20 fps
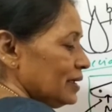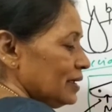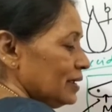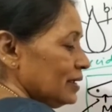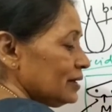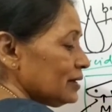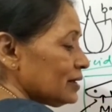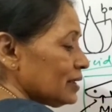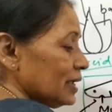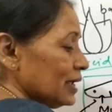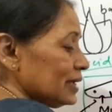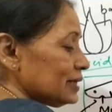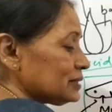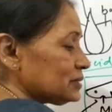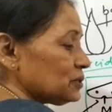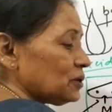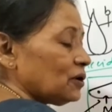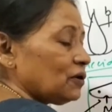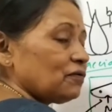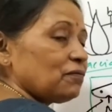in
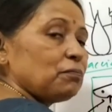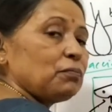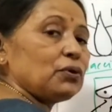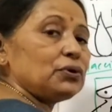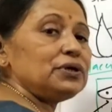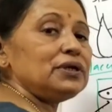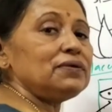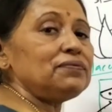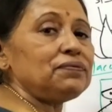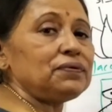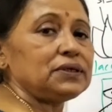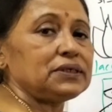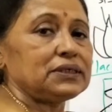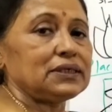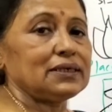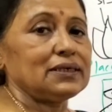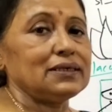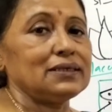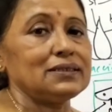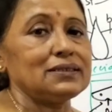case of bony
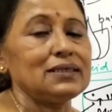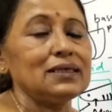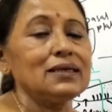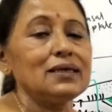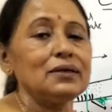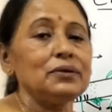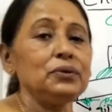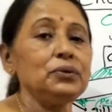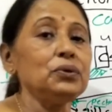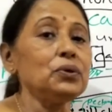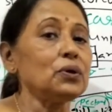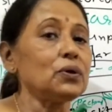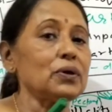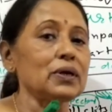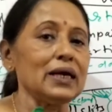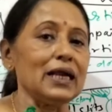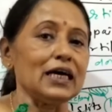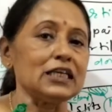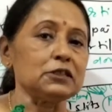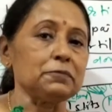fishes, no
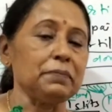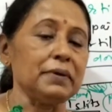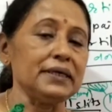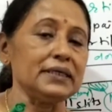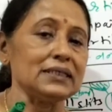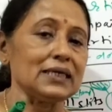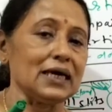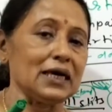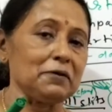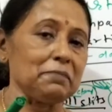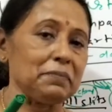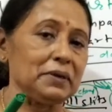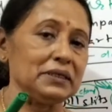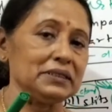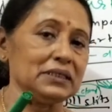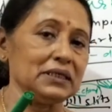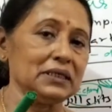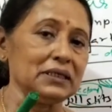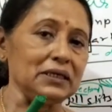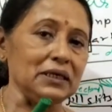claspers are
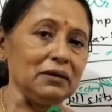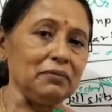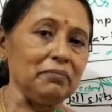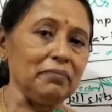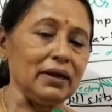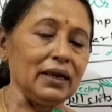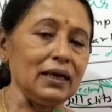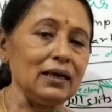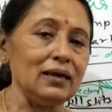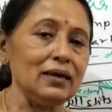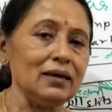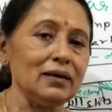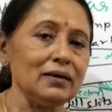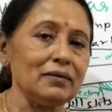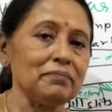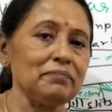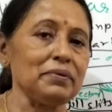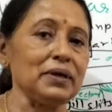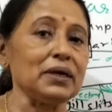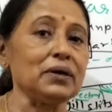present in male
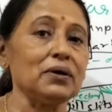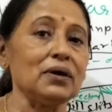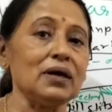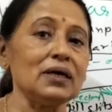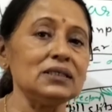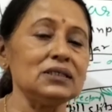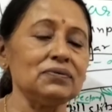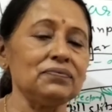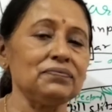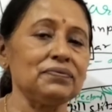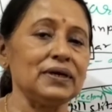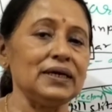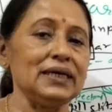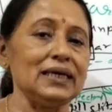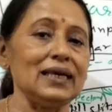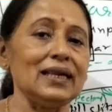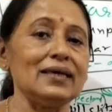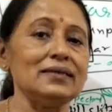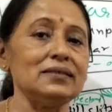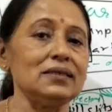because
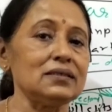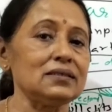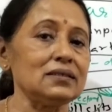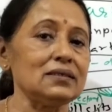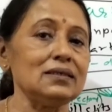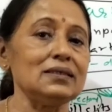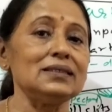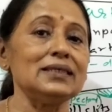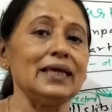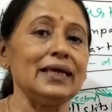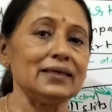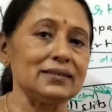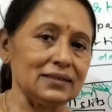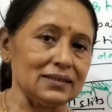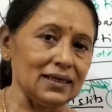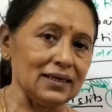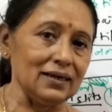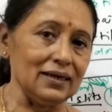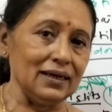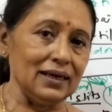fertilization is
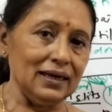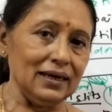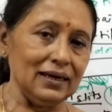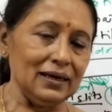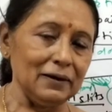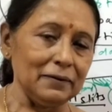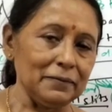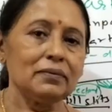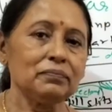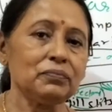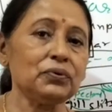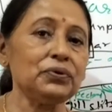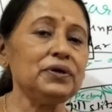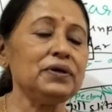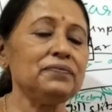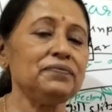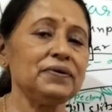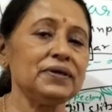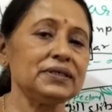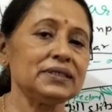external.
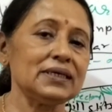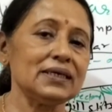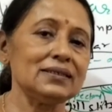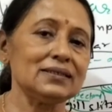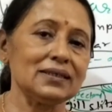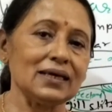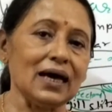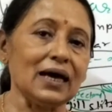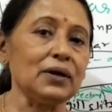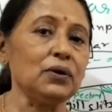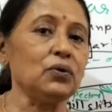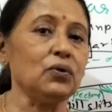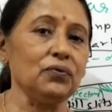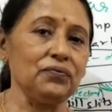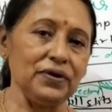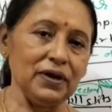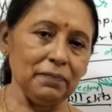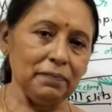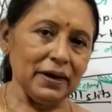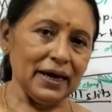Bony fishes are
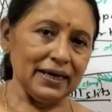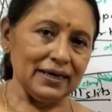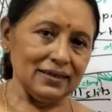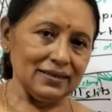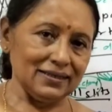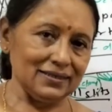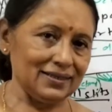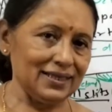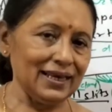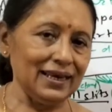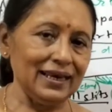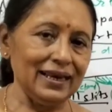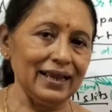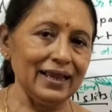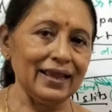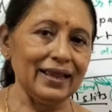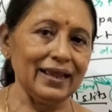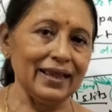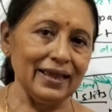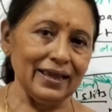oviparous, they
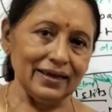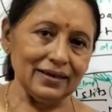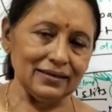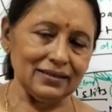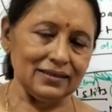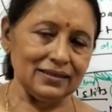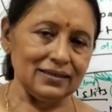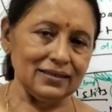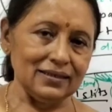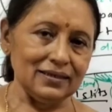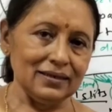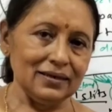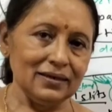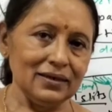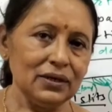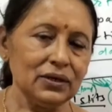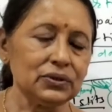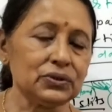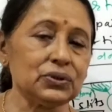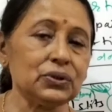lay eggs.
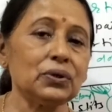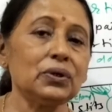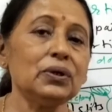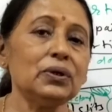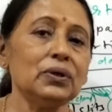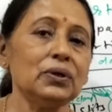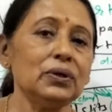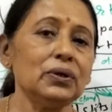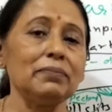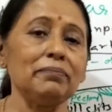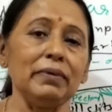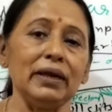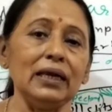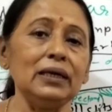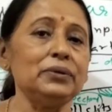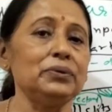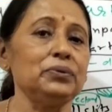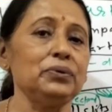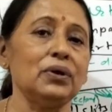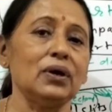So,
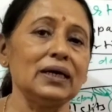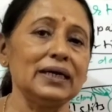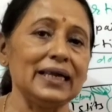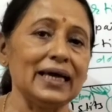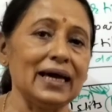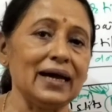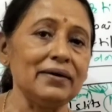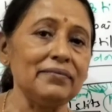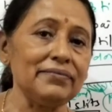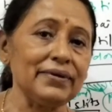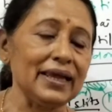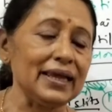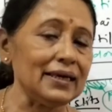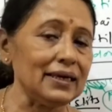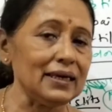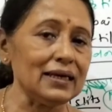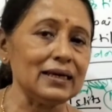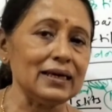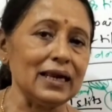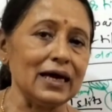male do not have
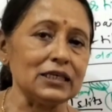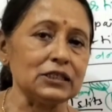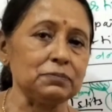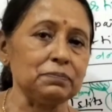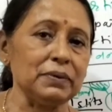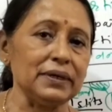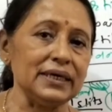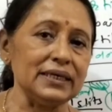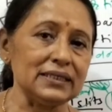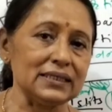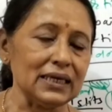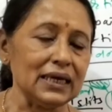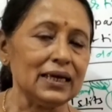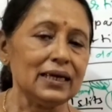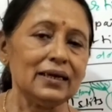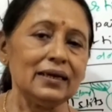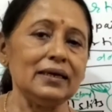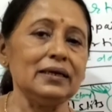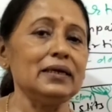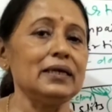any claspers
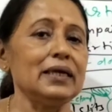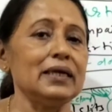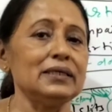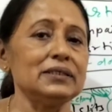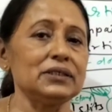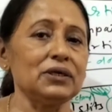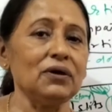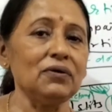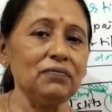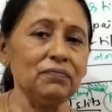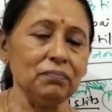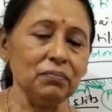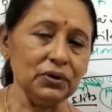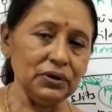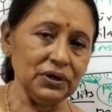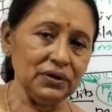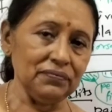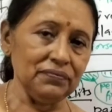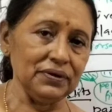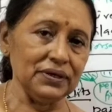in case of
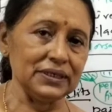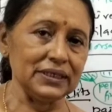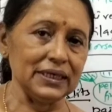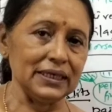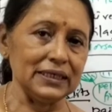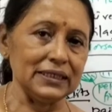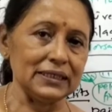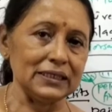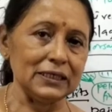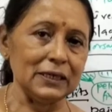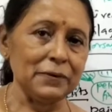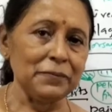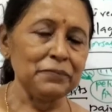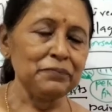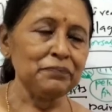bony fishes.